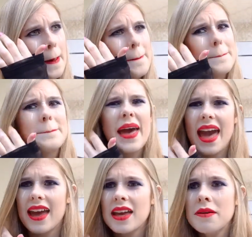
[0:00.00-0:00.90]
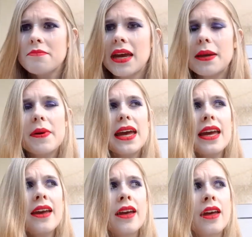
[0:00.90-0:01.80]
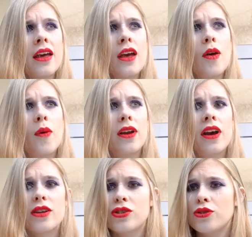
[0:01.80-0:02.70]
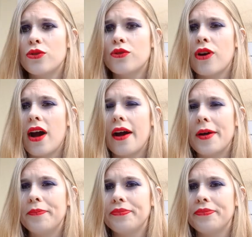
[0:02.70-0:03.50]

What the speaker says: May, maybe, when I saw